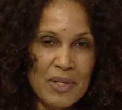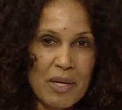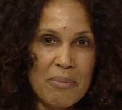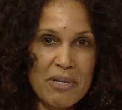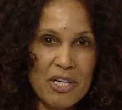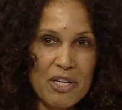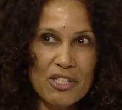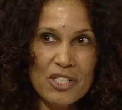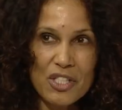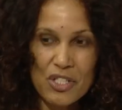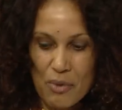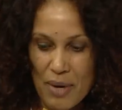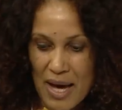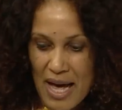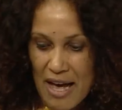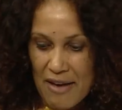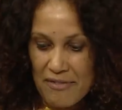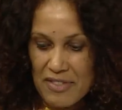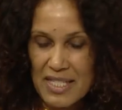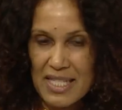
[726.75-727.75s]
but also
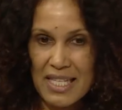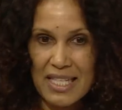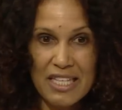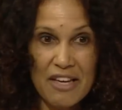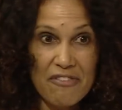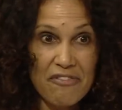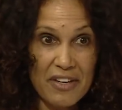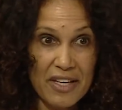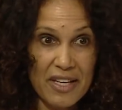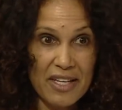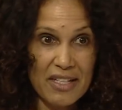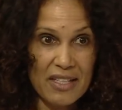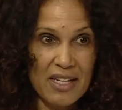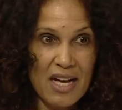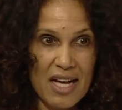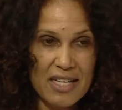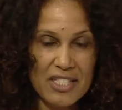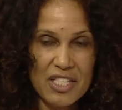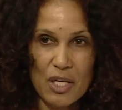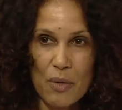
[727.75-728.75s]
have significant
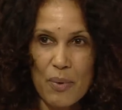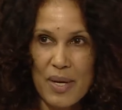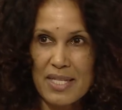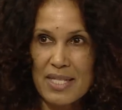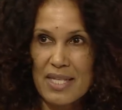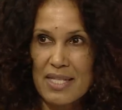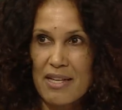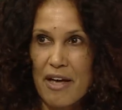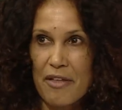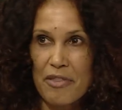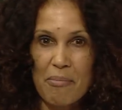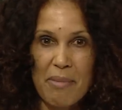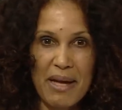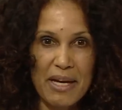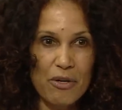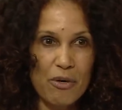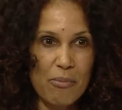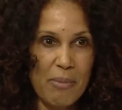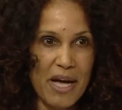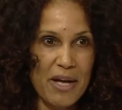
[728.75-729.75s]
consequences on the
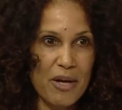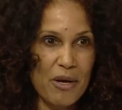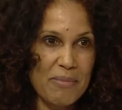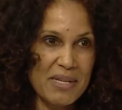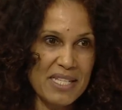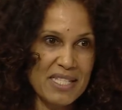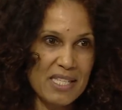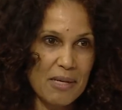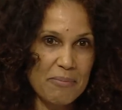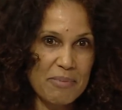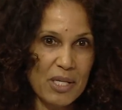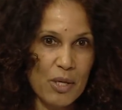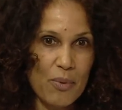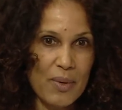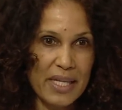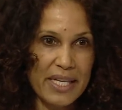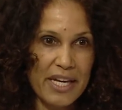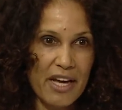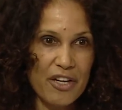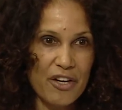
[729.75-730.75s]
microbiome and
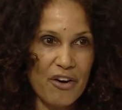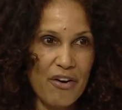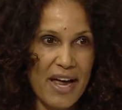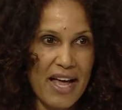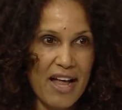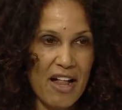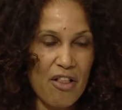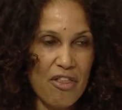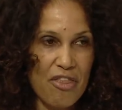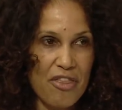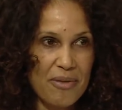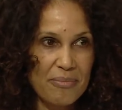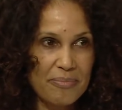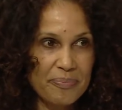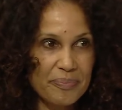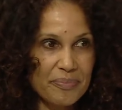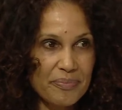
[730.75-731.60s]
subsequently on our health.